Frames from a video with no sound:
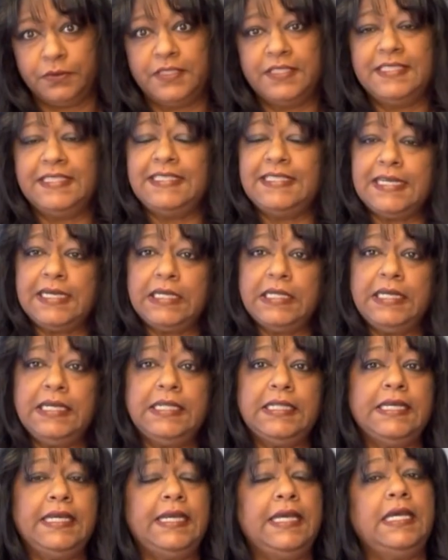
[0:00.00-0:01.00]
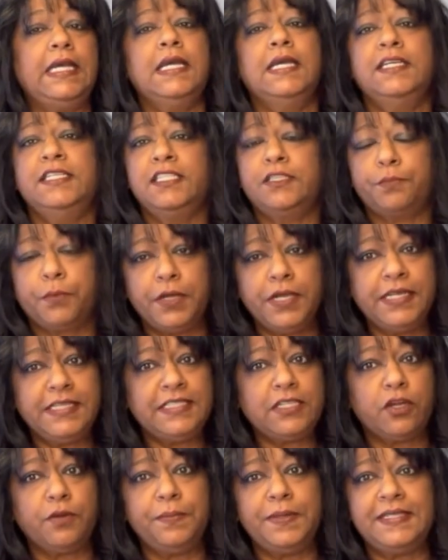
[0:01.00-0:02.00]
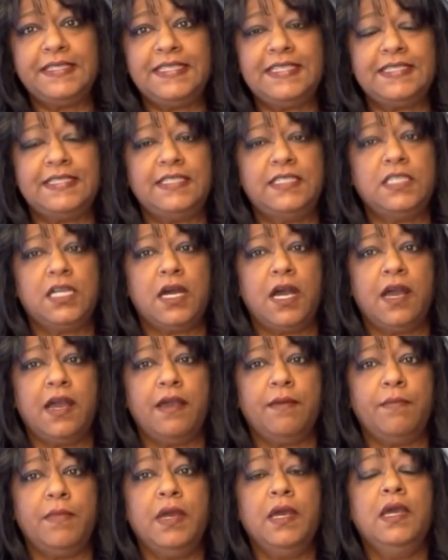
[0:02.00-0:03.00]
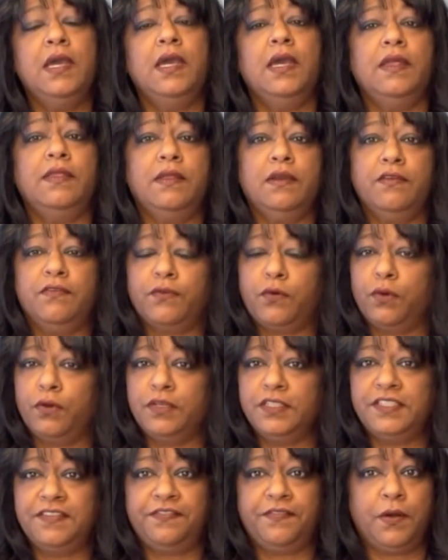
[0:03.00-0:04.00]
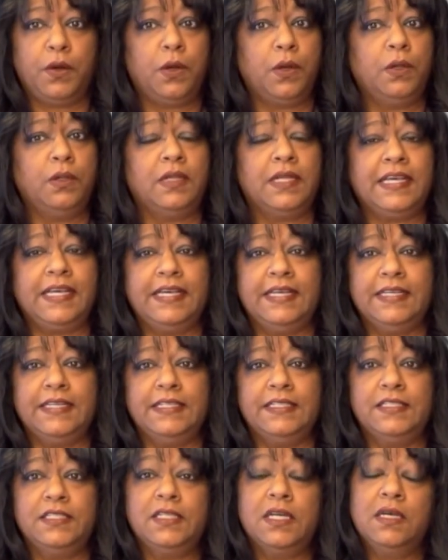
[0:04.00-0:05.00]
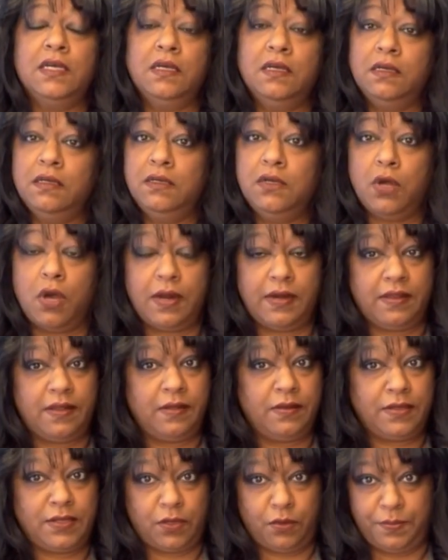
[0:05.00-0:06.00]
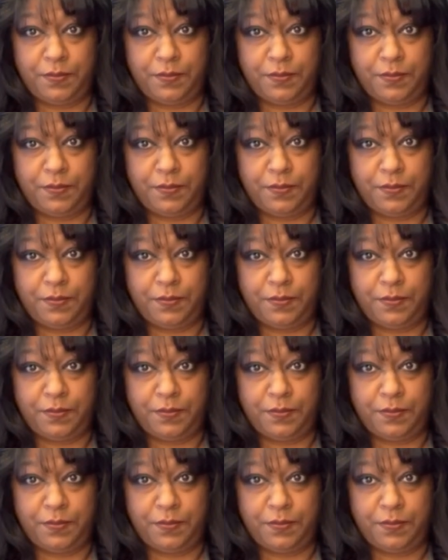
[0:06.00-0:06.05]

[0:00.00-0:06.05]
Cyclically, spring is our busiest time, and then of course, fall is not so